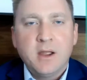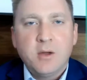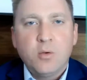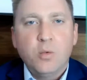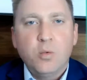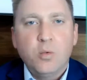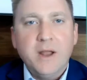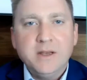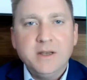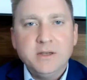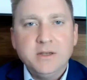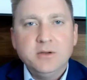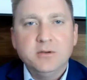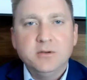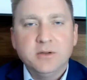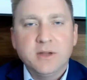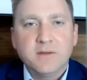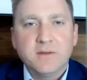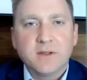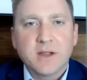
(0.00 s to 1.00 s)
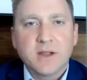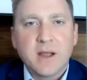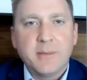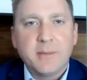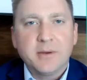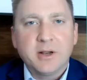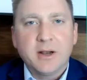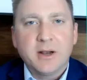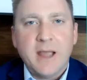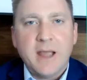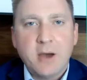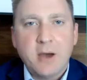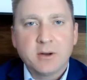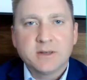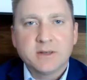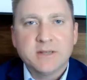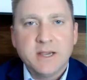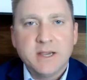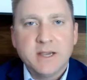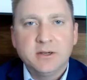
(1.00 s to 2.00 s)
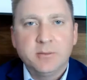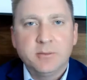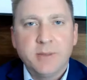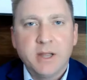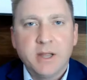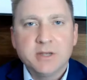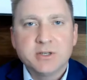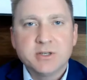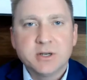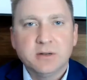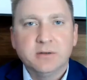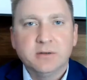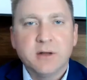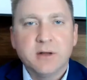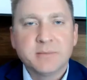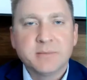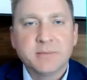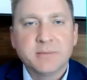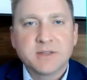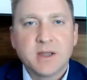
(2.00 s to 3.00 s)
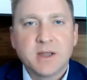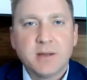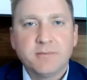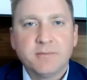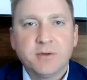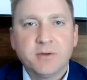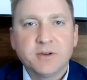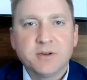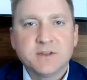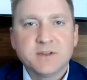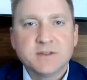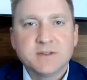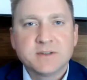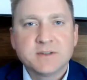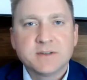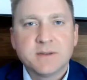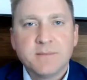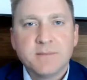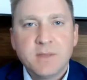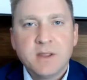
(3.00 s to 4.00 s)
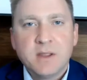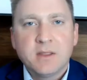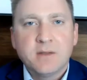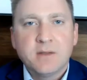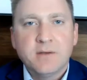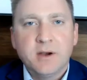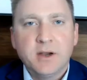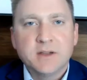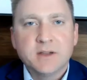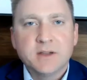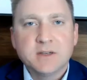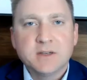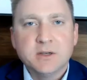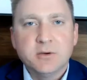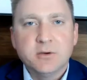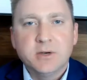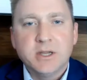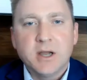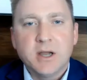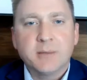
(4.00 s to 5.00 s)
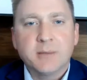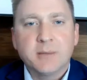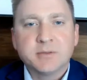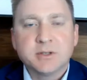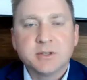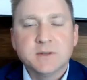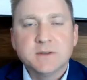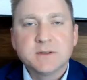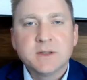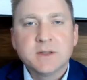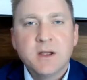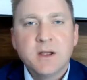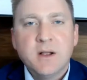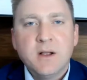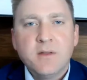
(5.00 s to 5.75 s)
when you leave the company on how to take your pension, the lump sum versus the various annuity options.